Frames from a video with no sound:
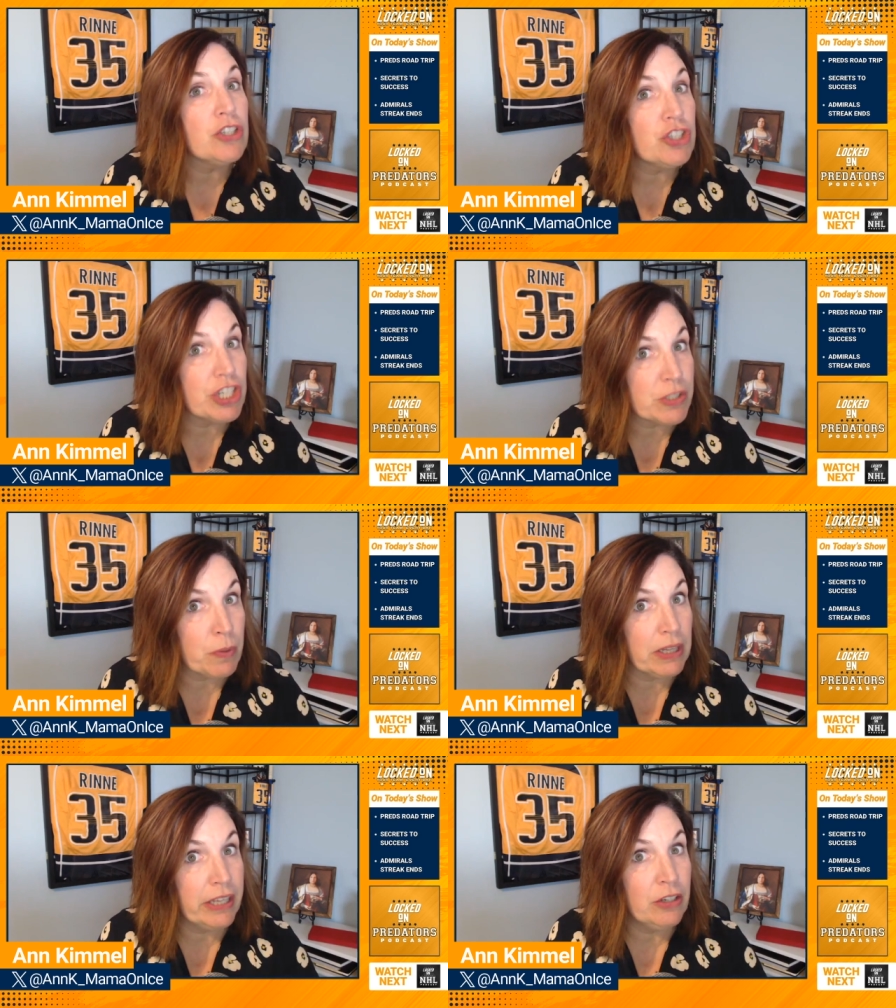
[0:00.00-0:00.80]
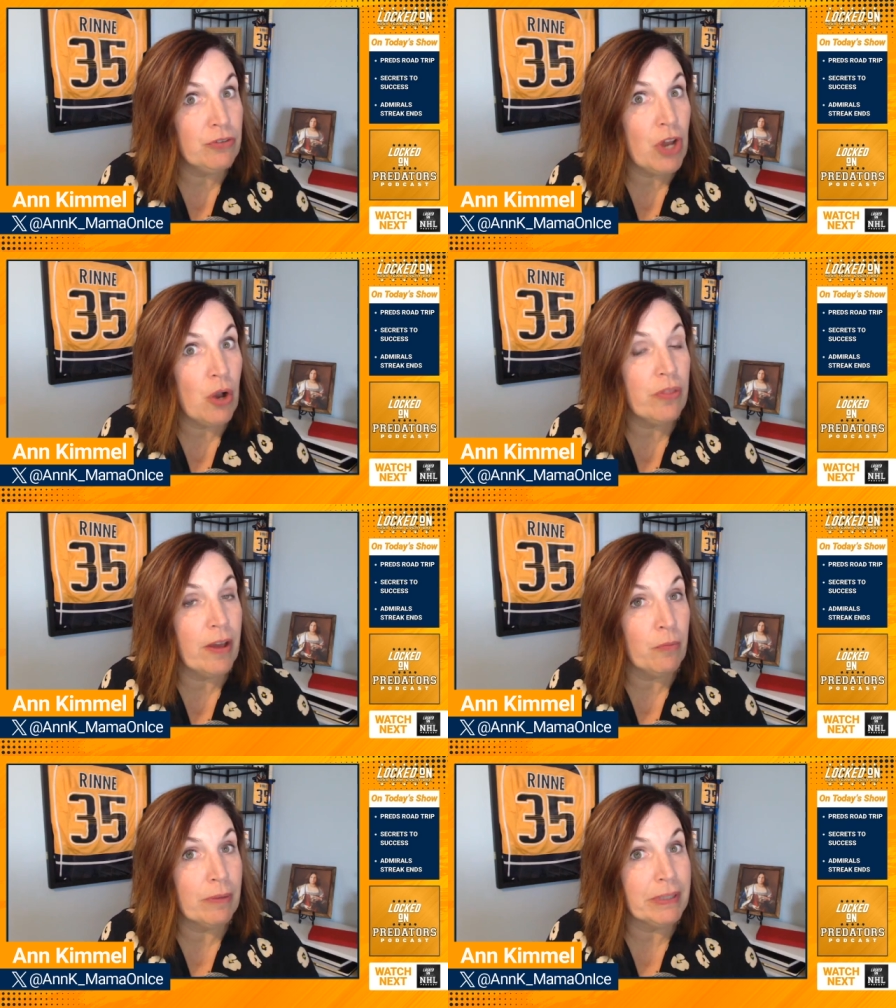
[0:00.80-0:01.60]
Just want to let you know that
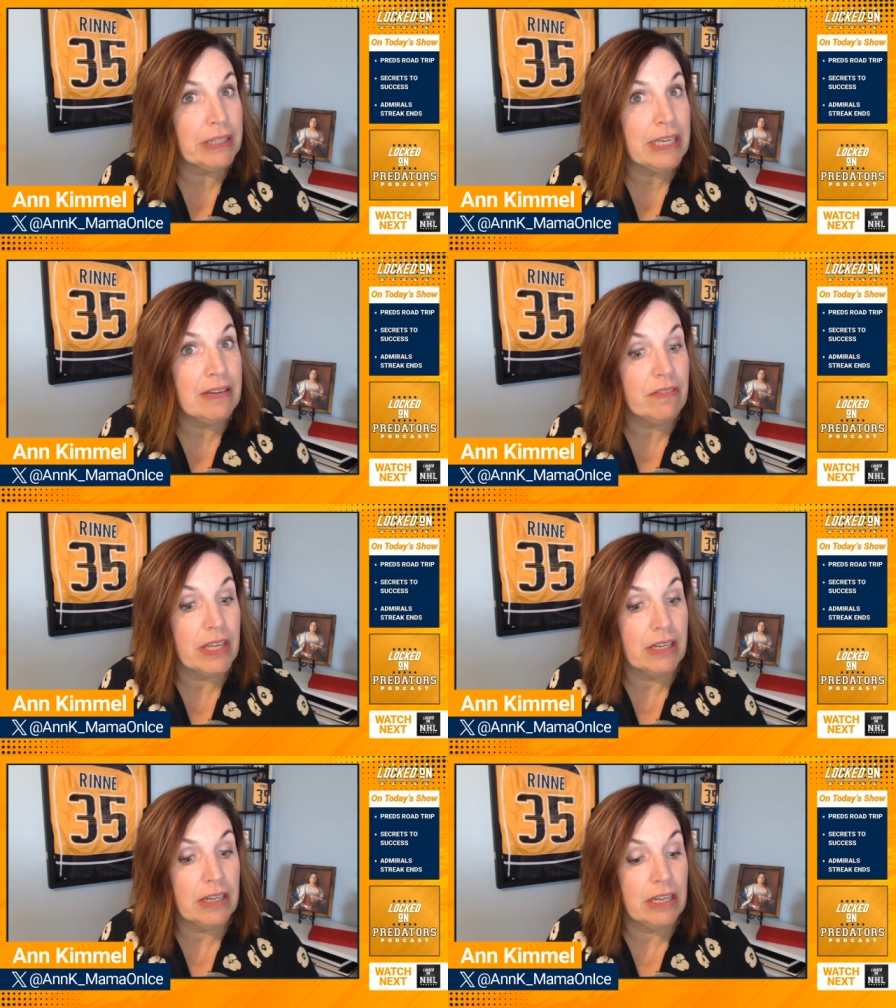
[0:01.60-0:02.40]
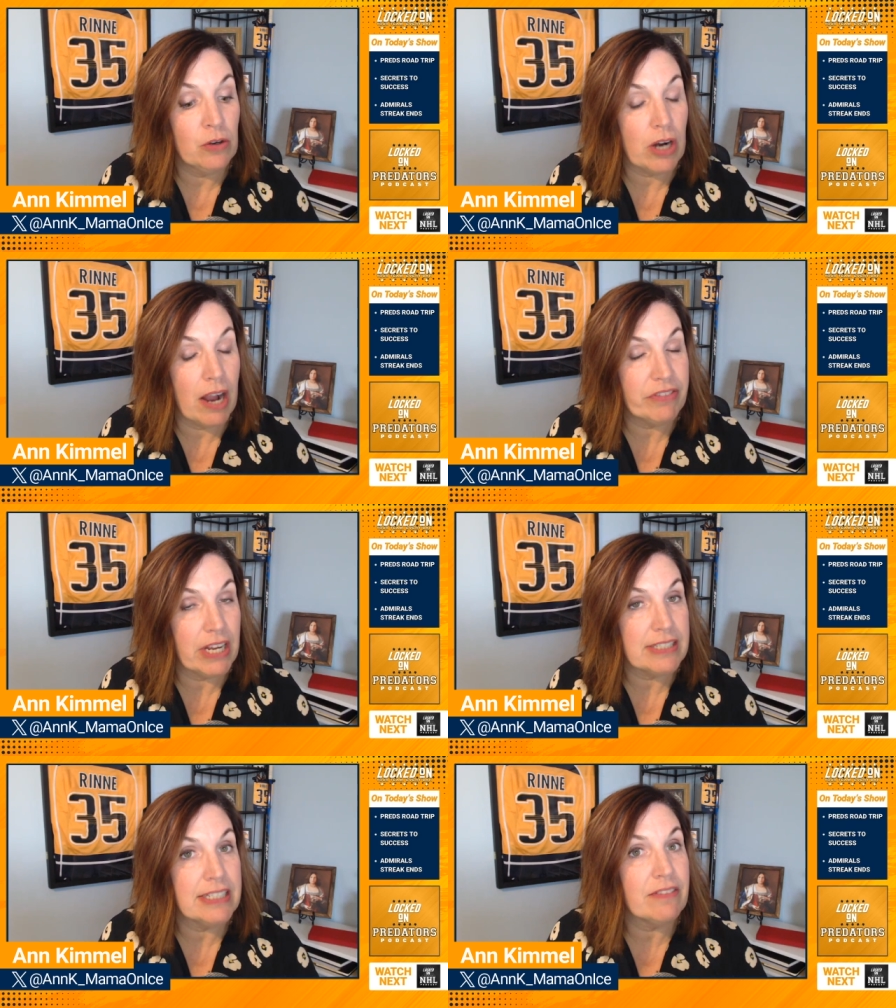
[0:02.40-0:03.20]
we believe that Igor
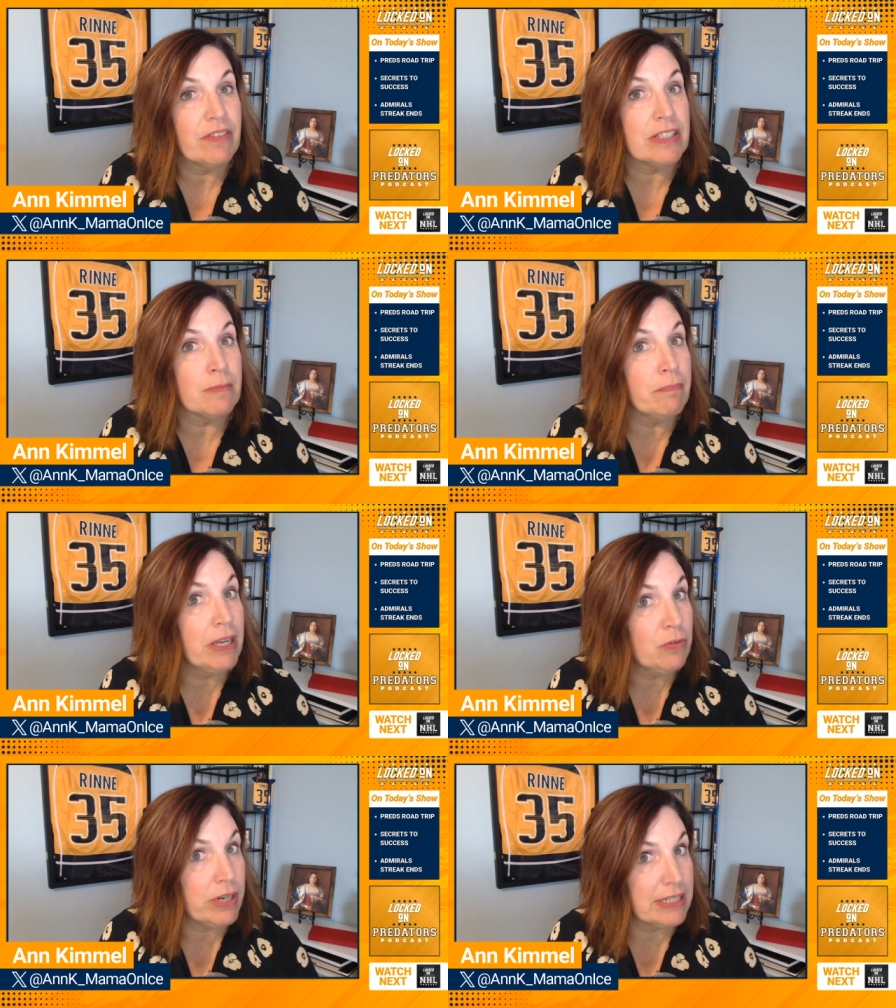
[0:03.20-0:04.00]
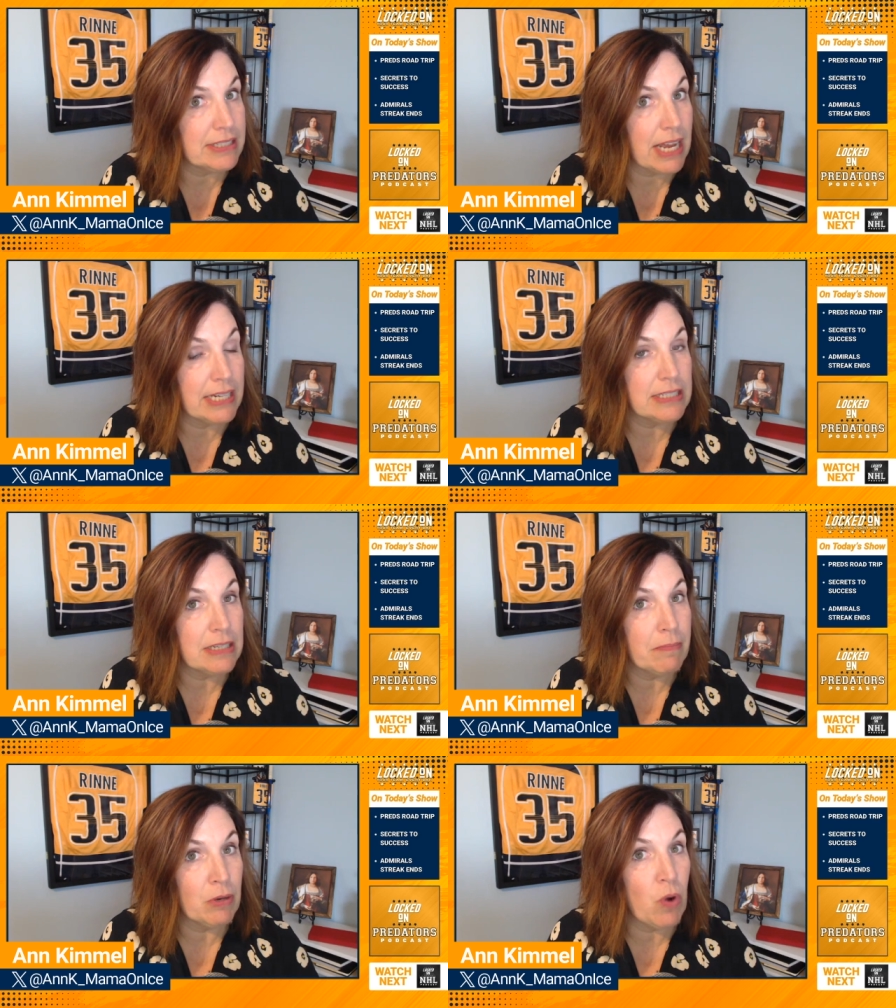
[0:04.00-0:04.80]
Afanasyev has been reassigned to
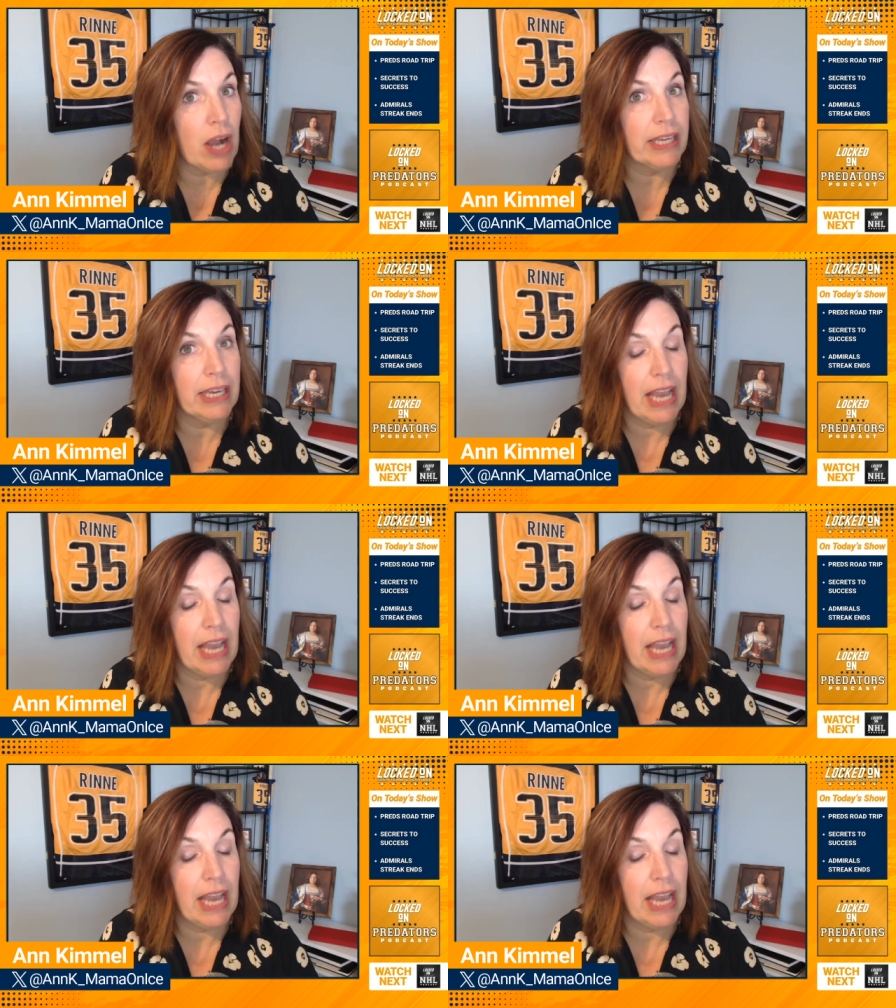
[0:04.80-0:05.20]
Milwaukee